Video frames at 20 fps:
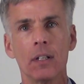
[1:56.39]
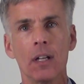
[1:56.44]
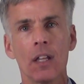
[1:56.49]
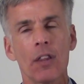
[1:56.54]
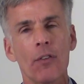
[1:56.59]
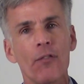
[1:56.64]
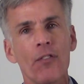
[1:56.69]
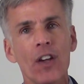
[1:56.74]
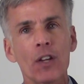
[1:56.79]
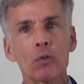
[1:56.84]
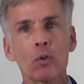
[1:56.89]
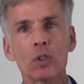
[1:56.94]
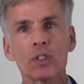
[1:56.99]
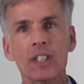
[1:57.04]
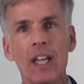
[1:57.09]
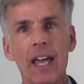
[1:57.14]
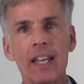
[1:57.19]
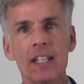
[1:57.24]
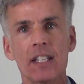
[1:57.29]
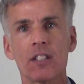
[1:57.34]
The federal
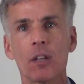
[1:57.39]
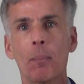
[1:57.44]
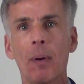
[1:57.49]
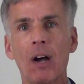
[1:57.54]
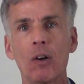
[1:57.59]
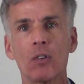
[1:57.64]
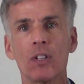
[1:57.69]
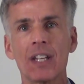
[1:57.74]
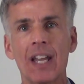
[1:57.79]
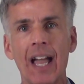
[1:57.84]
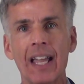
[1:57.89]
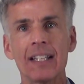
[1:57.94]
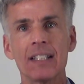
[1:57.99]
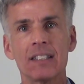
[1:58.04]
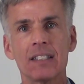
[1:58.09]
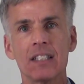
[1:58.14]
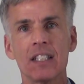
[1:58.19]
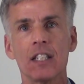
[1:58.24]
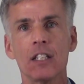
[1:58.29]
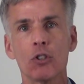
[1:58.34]
debt is about
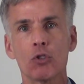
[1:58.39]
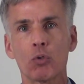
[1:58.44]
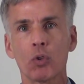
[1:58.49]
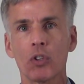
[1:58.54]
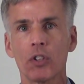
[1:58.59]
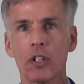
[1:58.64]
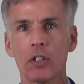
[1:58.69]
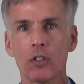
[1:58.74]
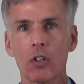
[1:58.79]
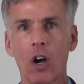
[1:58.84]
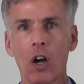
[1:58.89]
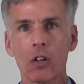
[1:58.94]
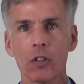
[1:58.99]
$19 trillion.